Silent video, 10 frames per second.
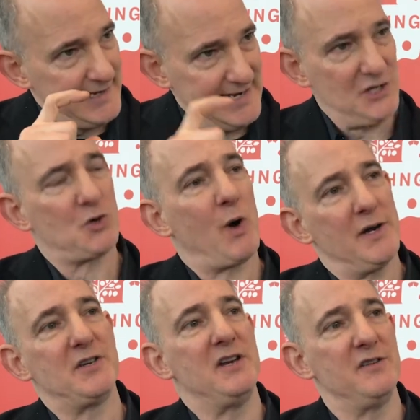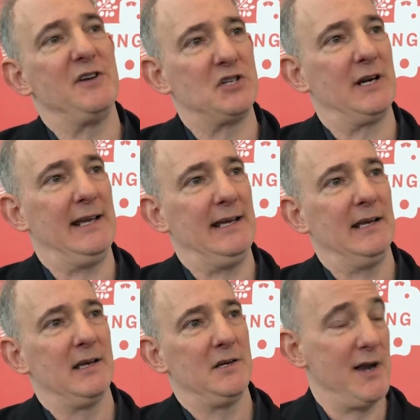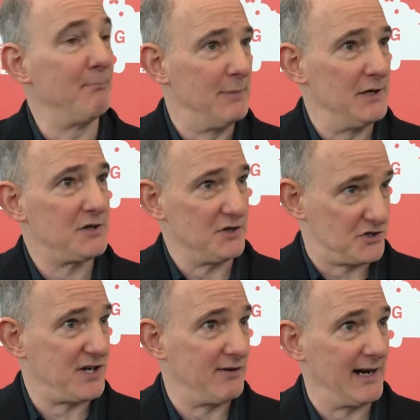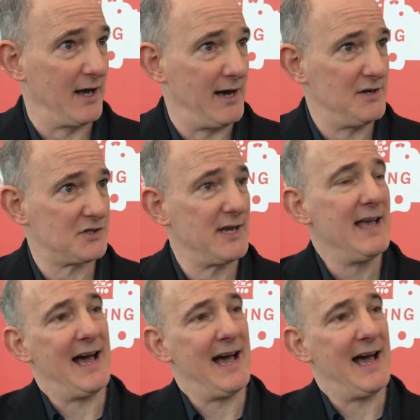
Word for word: Each one is individually numbered and serialized,